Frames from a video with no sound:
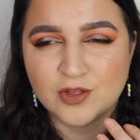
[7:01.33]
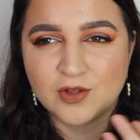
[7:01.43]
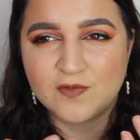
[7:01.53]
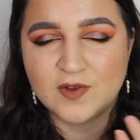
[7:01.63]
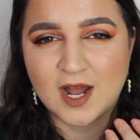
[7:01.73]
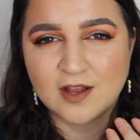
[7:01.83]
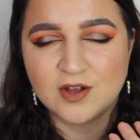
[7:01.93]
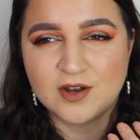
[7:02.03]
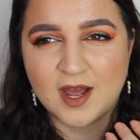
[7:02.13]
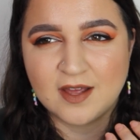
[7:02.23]
so if you like
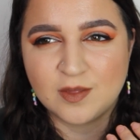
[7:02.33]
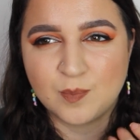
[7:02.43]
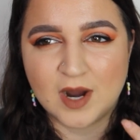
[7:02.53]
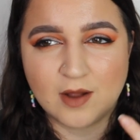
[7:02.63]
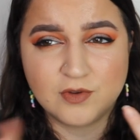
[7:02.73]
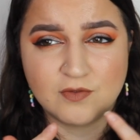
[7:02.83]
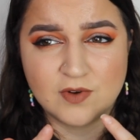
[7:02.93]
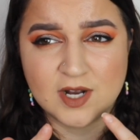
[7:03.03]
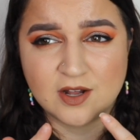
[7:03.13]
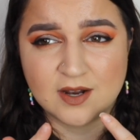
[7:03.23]
your 90s brown, you're
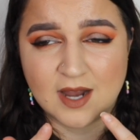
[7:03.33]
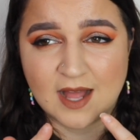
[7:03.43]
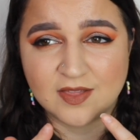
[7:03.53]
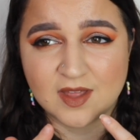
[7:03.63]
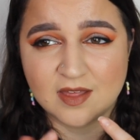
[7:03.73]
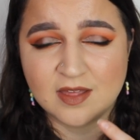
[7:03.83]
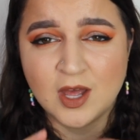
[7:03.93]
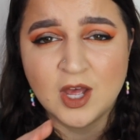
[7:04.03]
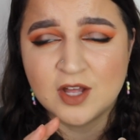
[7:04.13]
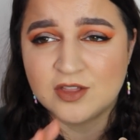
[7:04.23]
really gonna like this.
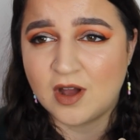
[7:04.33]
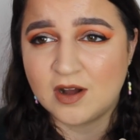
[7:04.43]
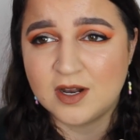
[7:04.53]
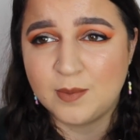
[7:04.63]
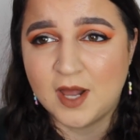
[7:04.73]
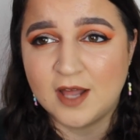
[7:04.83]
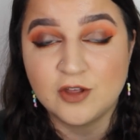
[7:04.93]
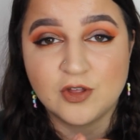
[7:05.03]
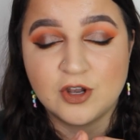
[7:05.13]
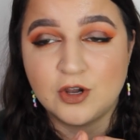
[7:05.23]
Dark lip liner
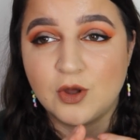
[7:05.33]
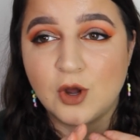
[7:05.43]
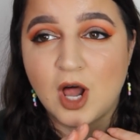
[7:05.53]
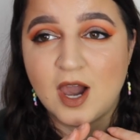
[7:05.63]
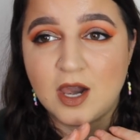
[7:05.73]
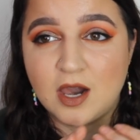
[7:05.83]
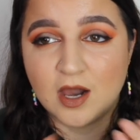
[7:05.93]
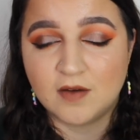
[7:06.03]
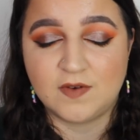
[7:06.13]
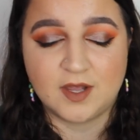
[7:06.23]
is gonna look
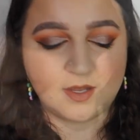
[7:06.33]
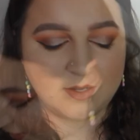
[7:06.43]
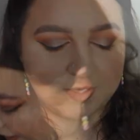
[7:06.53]
lovely. The